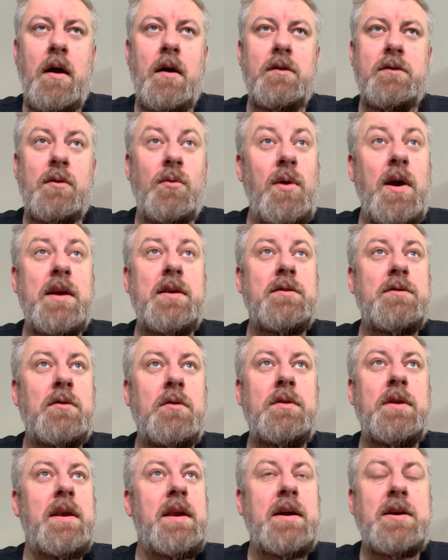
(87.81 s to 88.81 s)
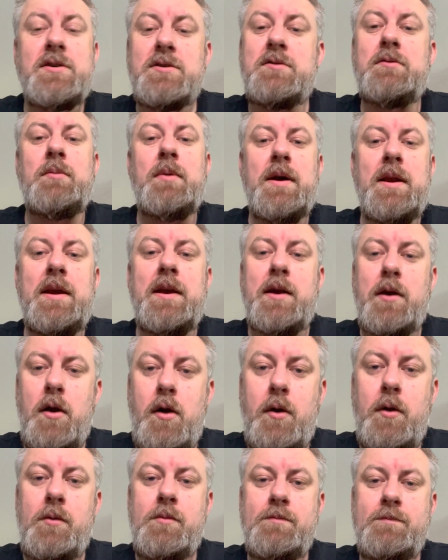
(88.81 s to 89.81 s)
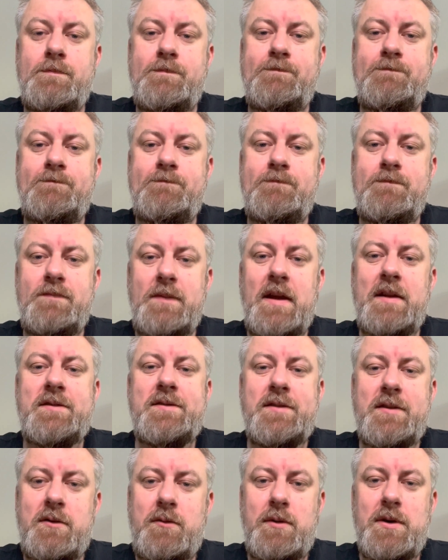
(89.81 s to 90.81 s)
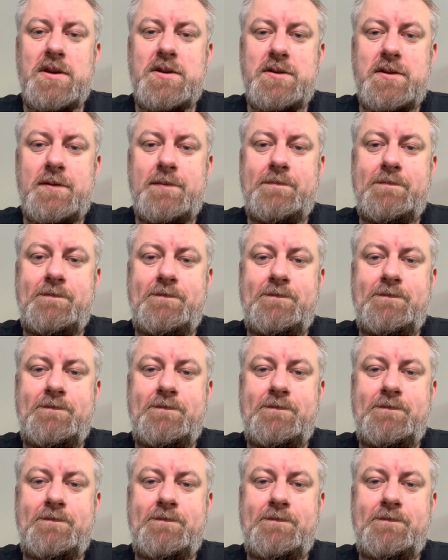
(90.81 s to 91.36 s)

So where does all that extra money go? That's the question.